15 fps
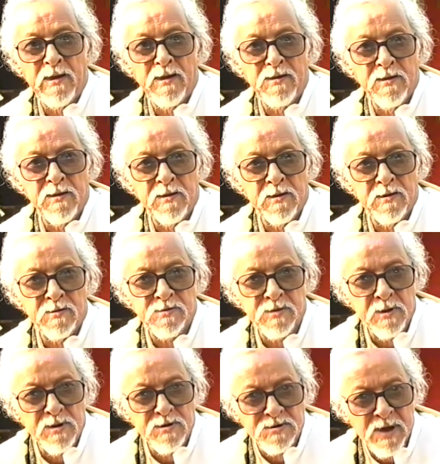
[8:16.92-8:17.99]
In
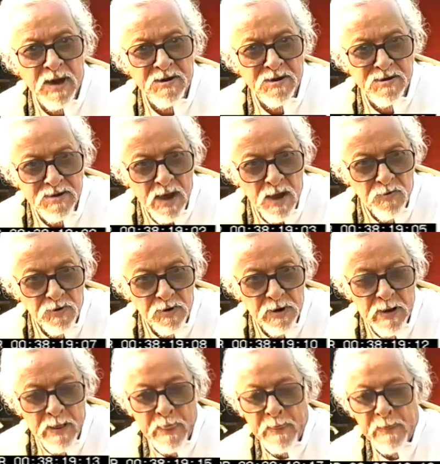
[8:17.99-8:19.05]
Sight and Sound,
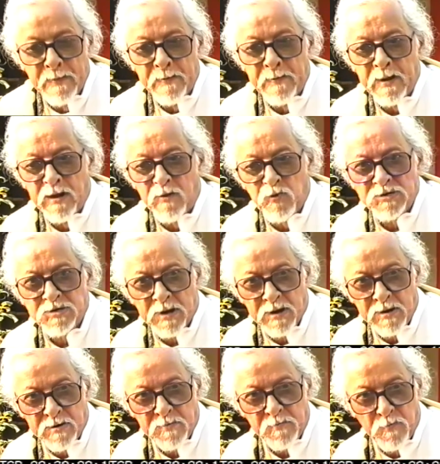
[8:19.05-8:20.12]
in which
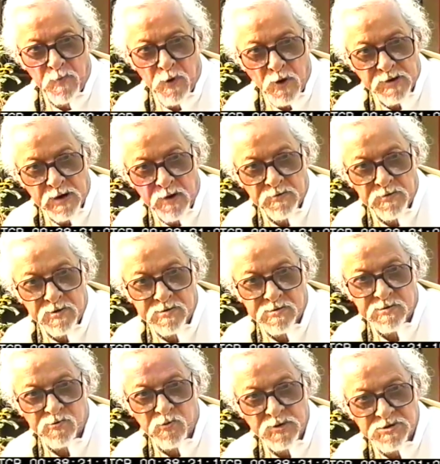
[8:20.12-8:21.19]
I had brought out this
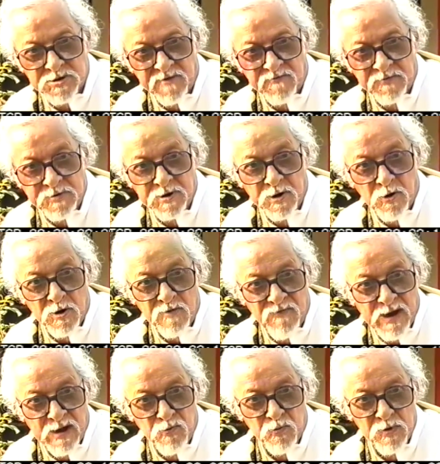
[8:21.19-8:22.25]
question of the Tagore
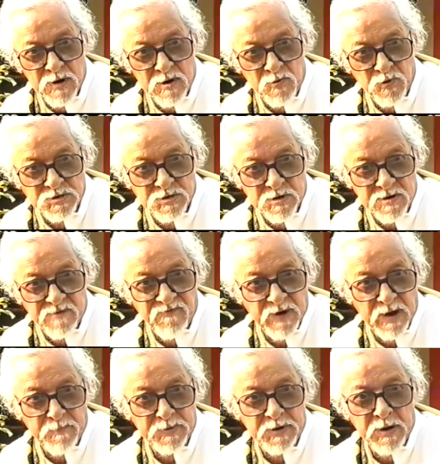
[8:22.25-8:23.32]
value world which had
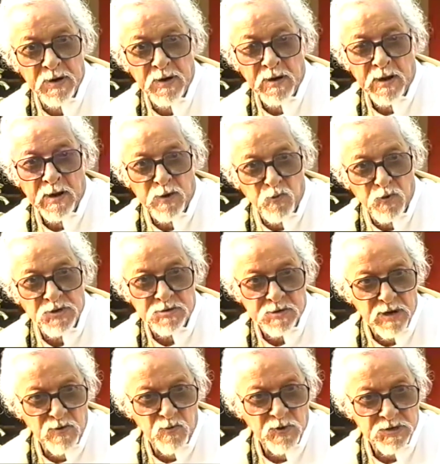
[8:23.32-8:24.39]
developed and
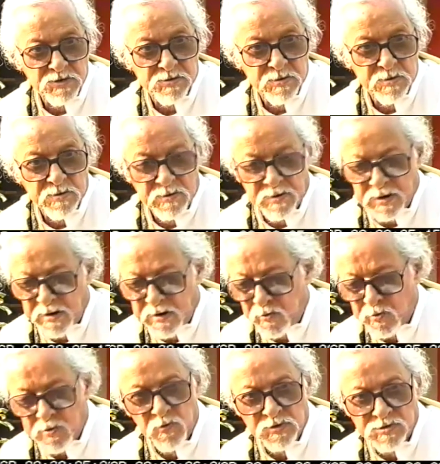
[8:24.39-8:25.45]
in which Ray
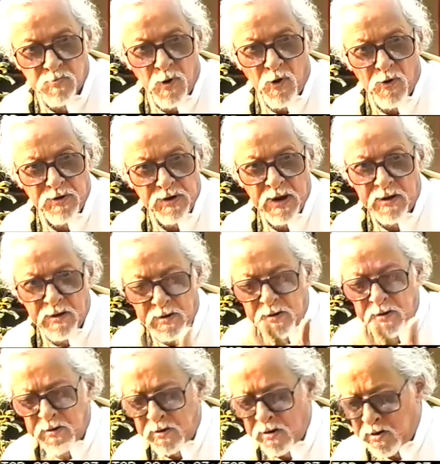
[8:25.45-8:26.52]
was born and
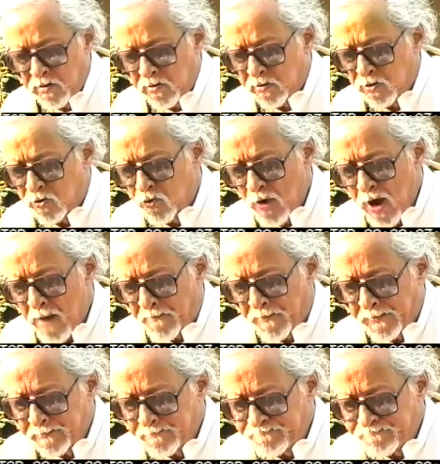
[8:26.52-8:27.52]
grew up.